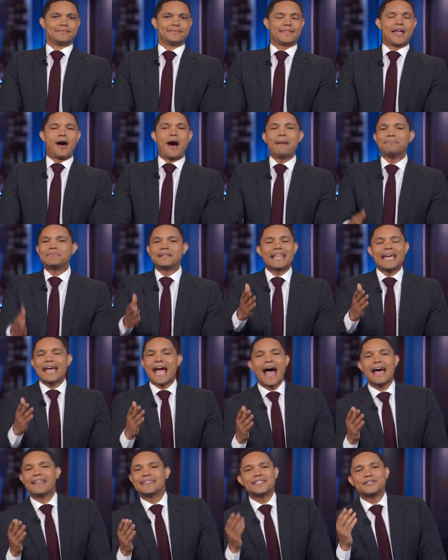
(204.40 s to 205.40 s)
Now, I'm like,
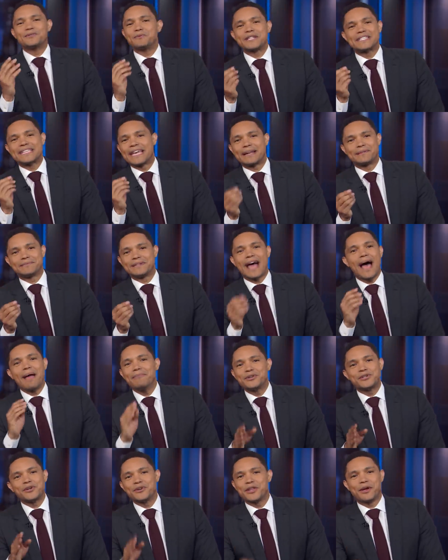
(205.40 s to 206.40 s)
this is what's getting, I'm
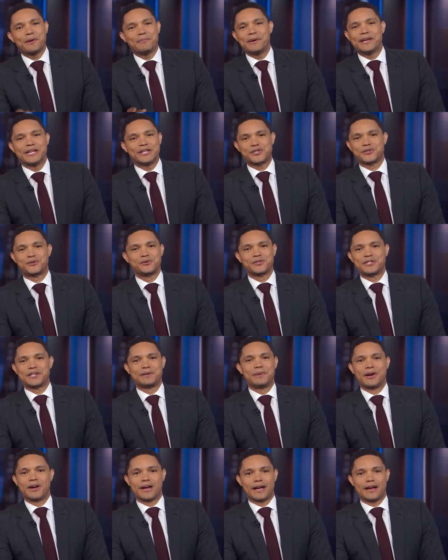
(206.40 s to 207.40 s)
sure there are many schools in
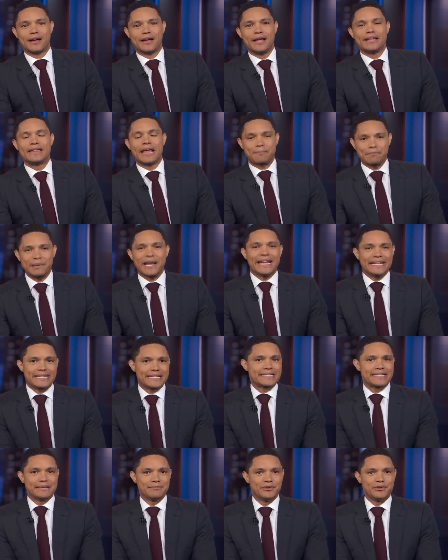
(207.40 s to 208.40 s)
America that play
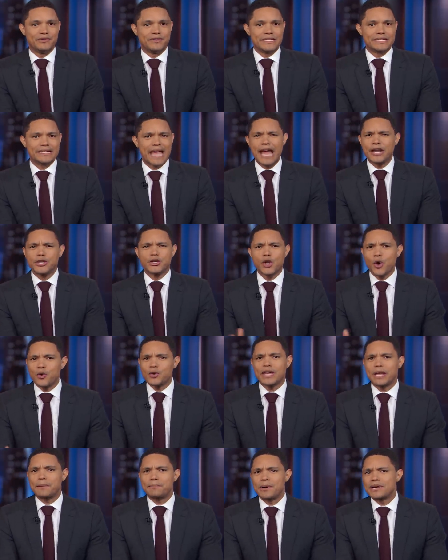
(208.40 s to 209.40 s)
Disney movies and
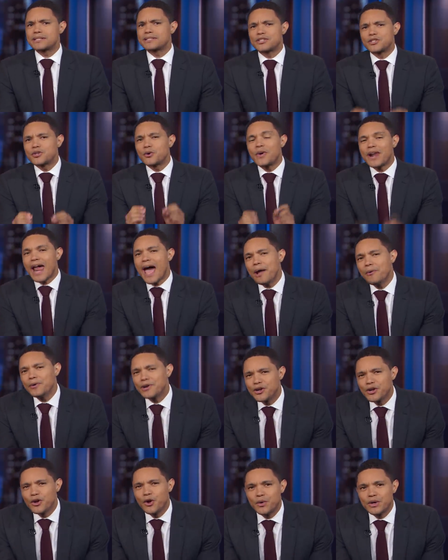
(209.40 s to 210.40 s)
don't get busted. So what I
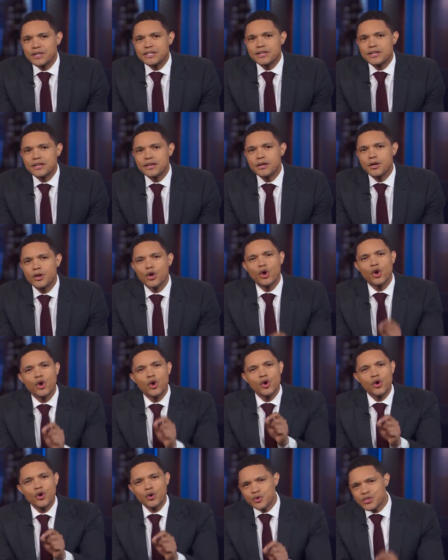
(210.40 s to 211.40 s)
want to know is,
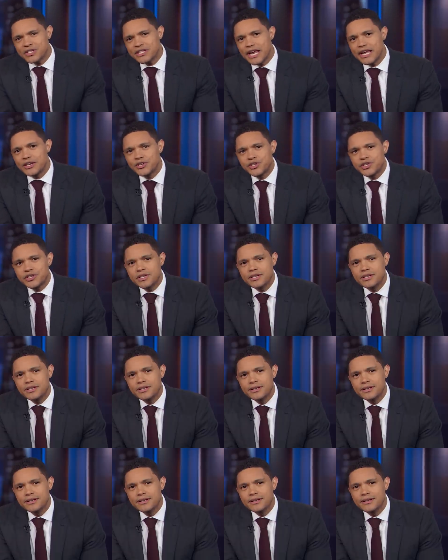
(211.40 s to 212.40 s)
who snitched?
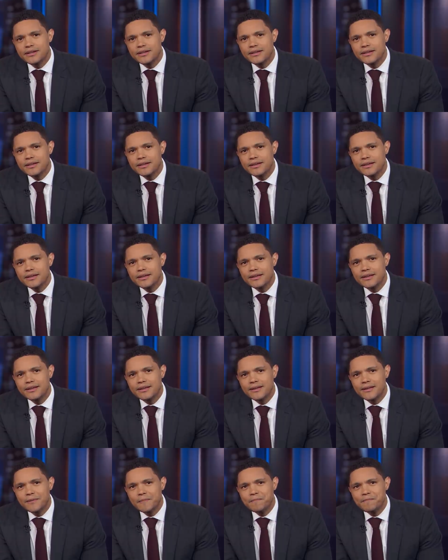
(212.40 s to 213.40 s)

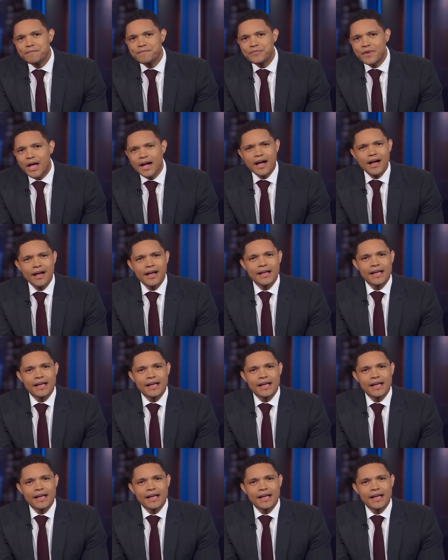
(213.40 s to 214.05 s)
Huh?